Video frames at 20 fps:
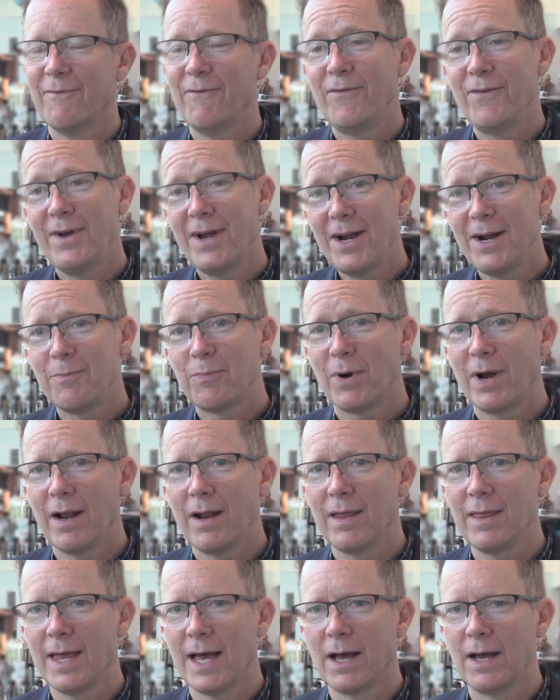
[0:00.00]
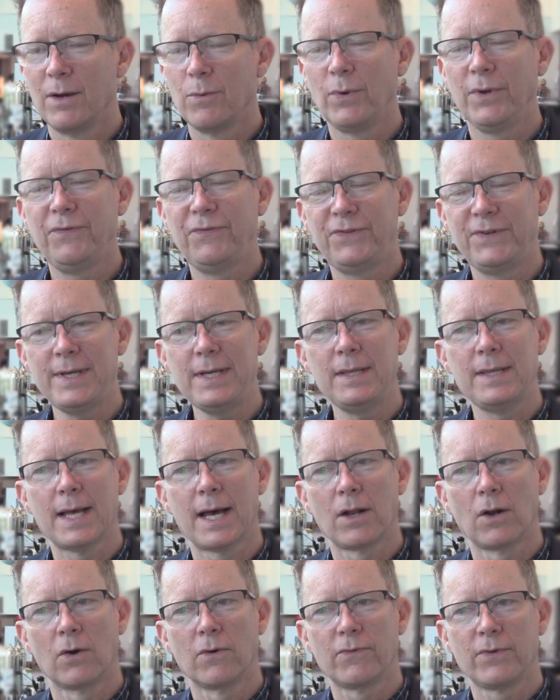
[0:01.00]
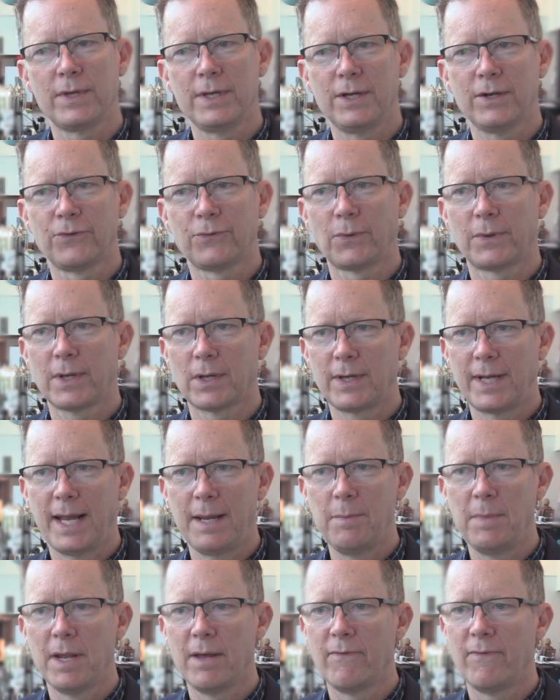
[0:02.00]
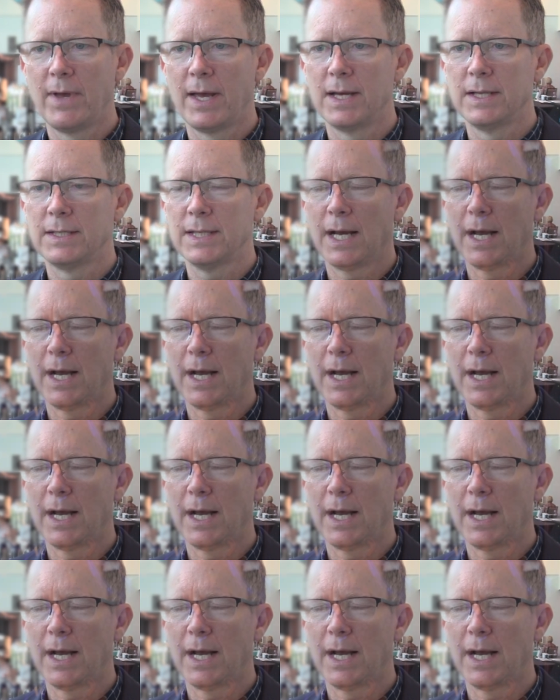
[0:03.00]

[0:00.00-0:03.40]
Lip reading: I'm very proud of that. And we've seen that over the years with our gaming event,